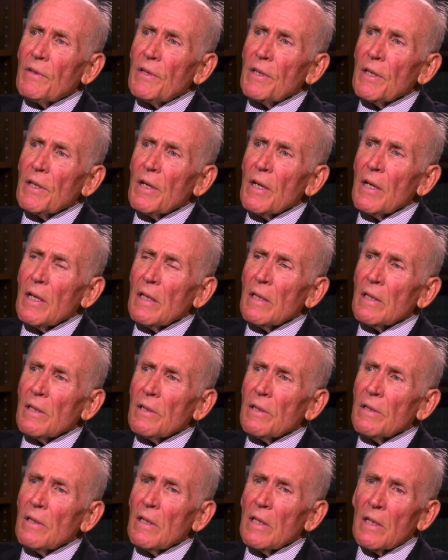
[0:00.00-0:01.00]

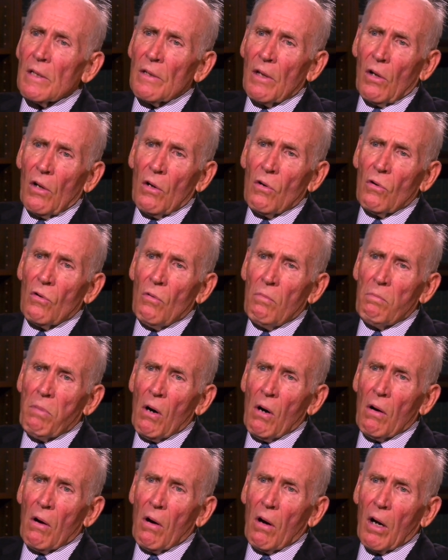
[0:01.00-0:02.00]
in the local
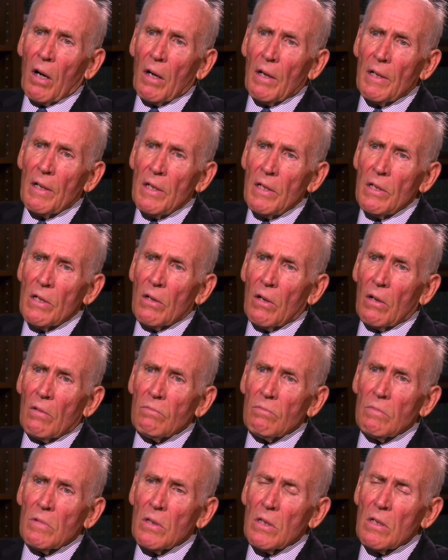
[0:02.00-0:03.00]
bar here
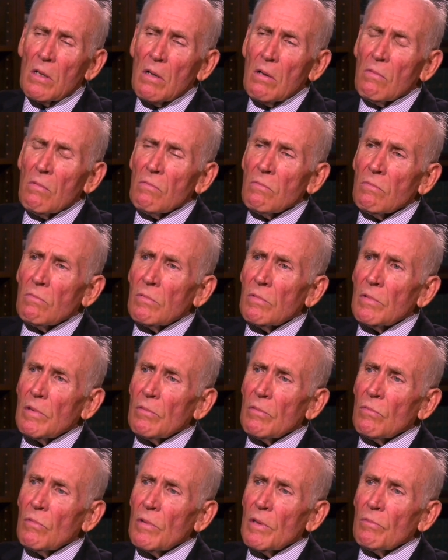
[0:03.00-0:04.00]

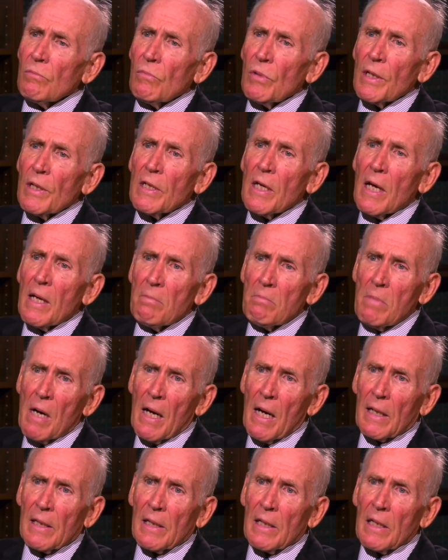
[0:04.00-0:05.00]
when we came
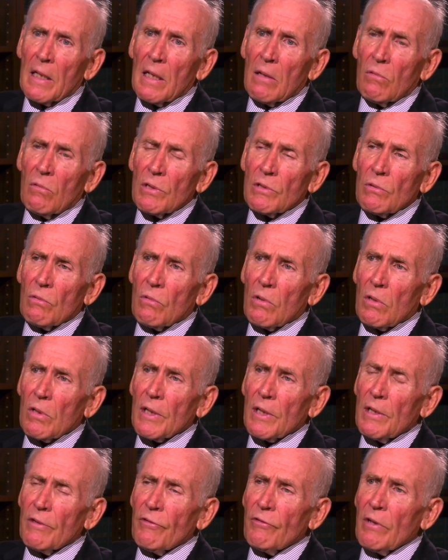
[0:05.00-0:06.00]
back and I went to
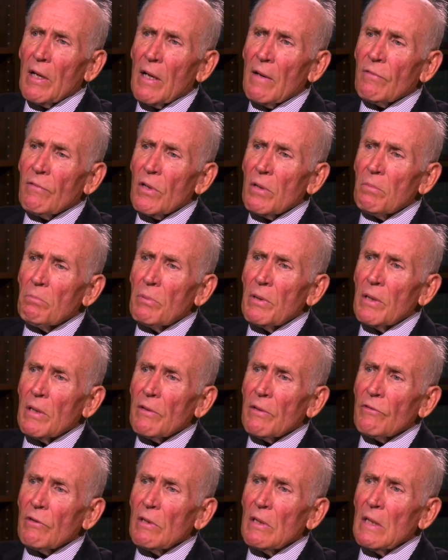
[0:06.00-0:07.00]
work at Stafford and
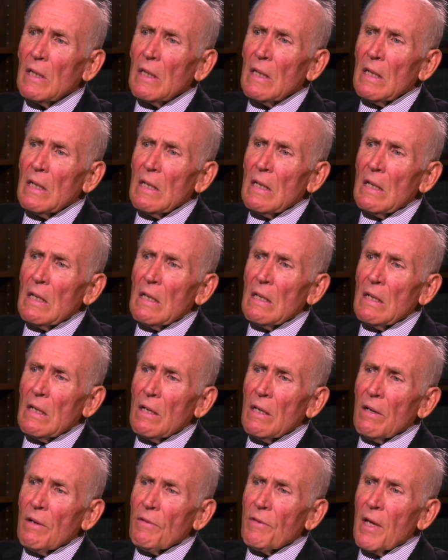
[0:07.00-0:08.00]
Pitts.
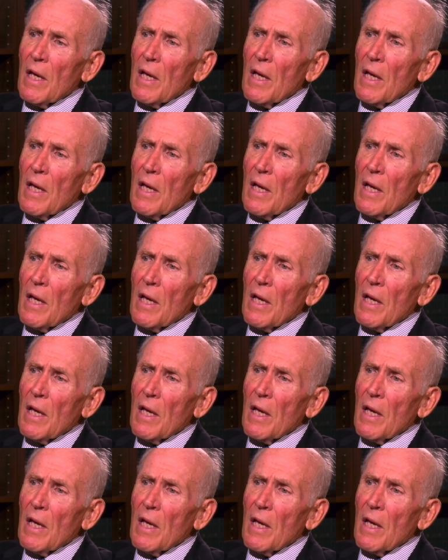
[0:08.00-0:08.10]
The